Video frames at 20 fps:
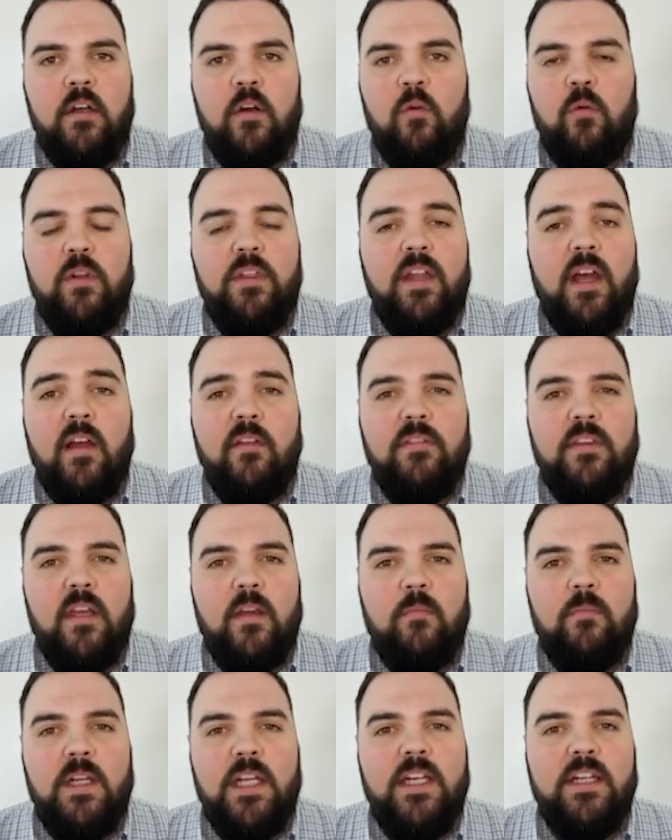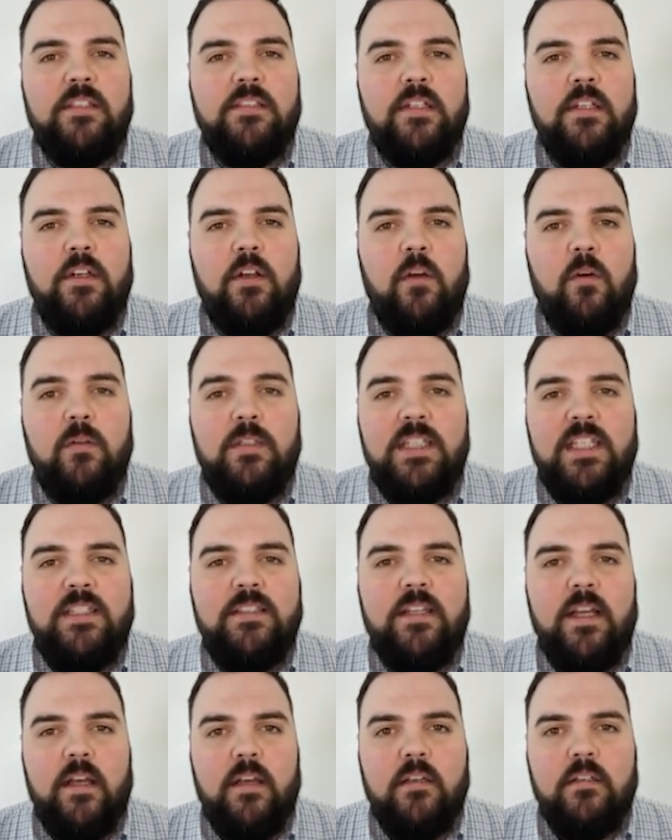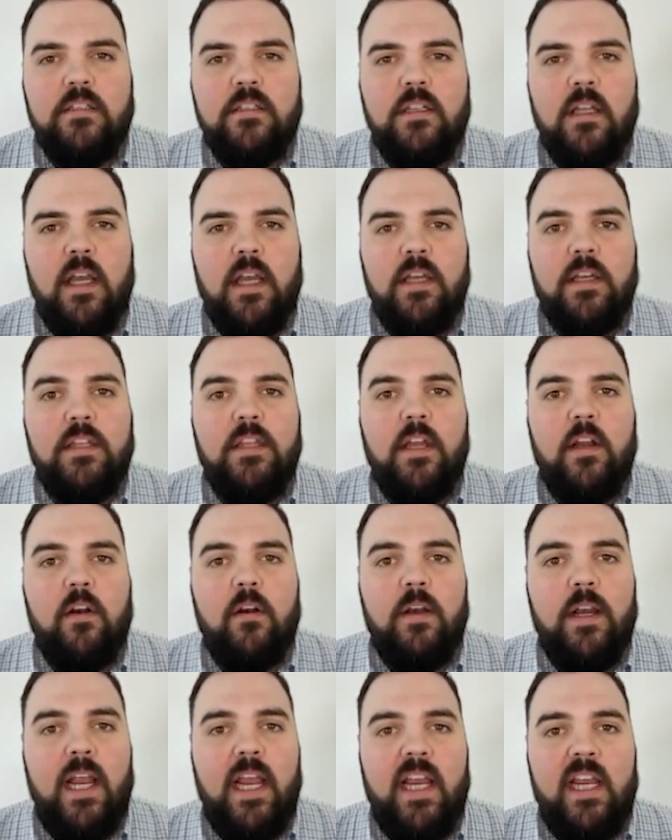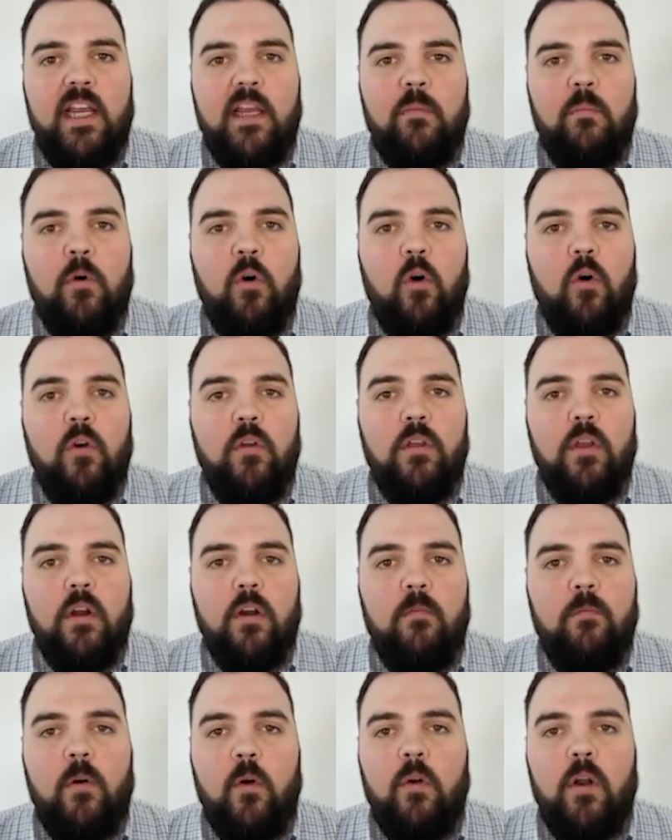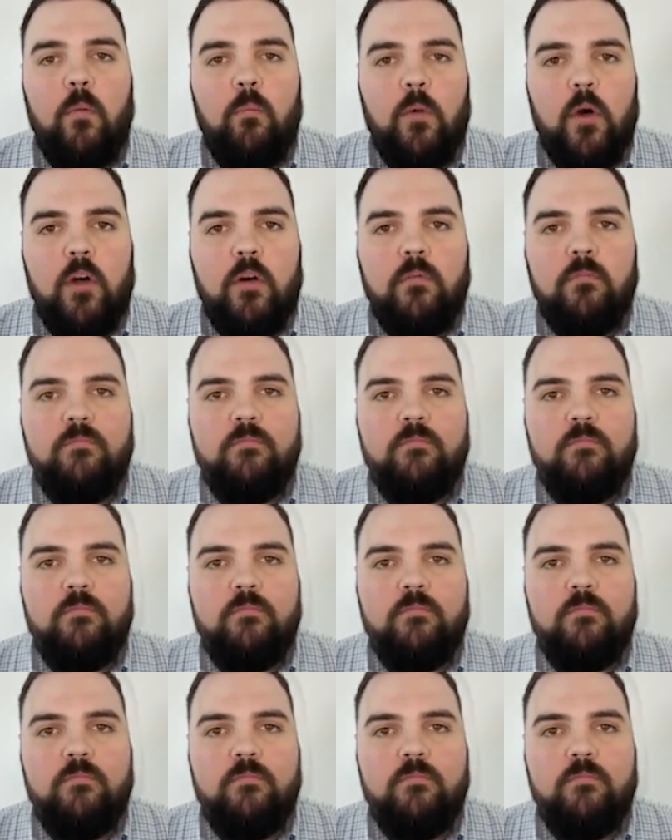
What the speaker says: without them needing to know details like their name or their phone number.